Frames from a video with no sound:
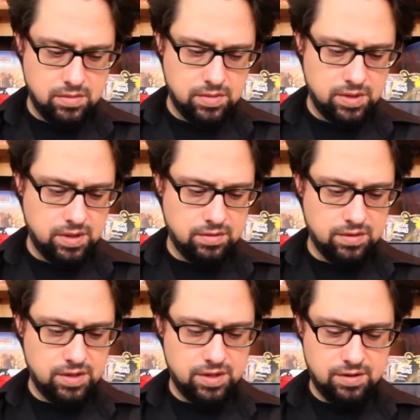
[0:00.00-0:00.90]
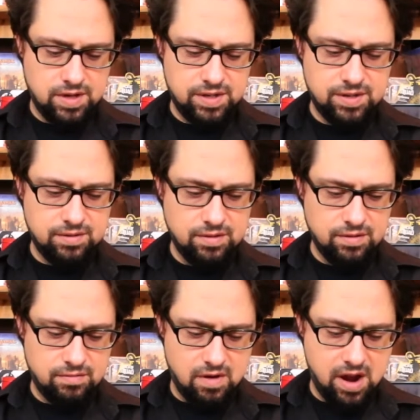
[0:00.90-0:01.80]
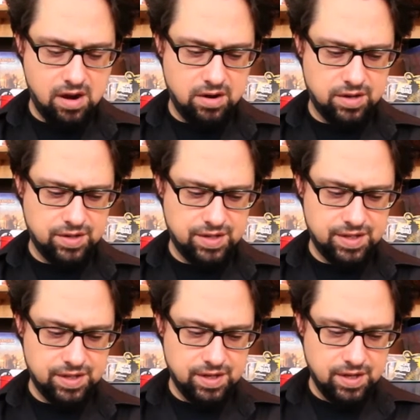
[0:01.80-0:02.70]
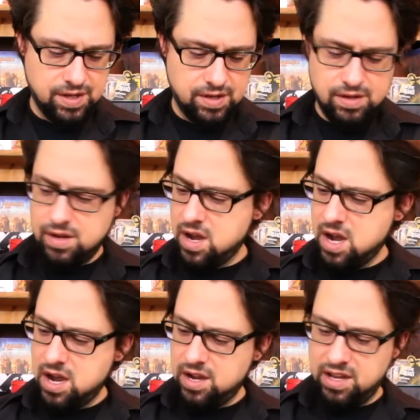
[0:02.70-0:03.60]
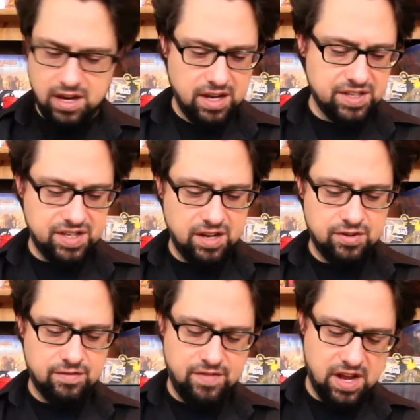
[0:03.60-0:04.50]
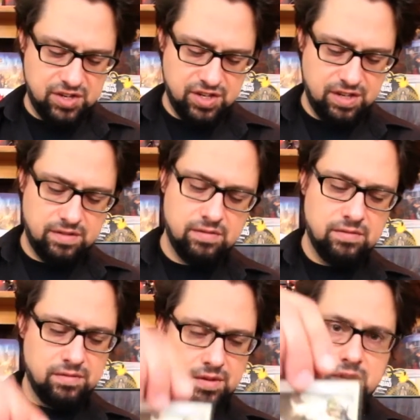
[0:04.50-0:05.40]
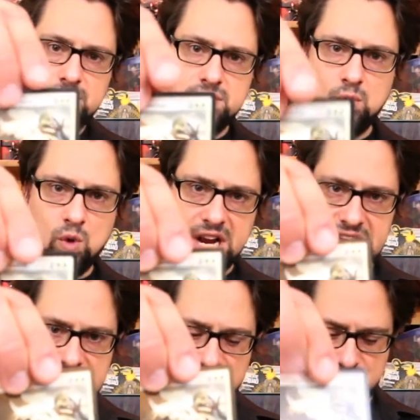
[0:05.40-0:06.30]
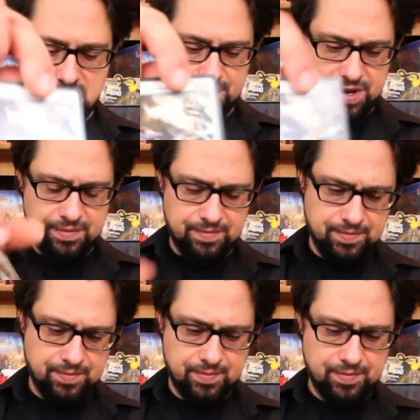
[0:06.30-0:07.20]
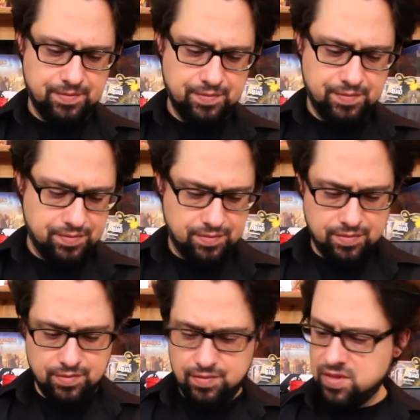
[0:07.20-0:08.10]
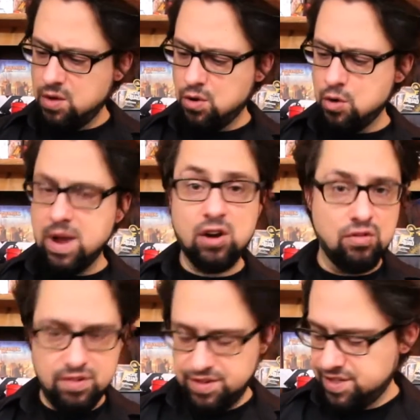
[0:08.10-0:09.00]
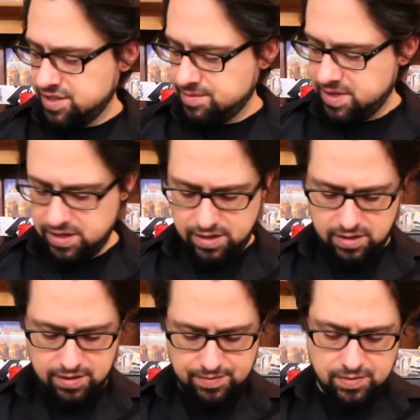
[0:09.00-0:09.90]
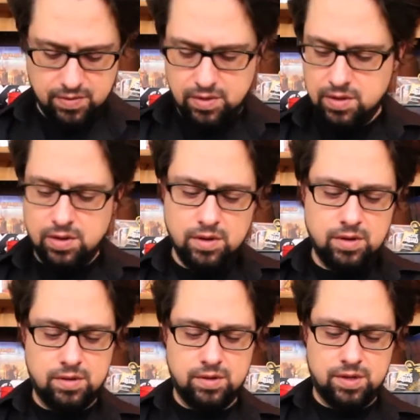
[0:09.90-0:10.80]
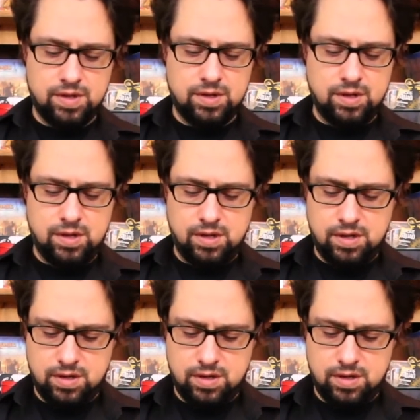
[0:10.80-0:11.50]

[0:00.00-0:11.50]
Just going straight to the rares. Gideon's Intervention. It's a white enchantment. And we'll go back over these in a minute here. Let's see.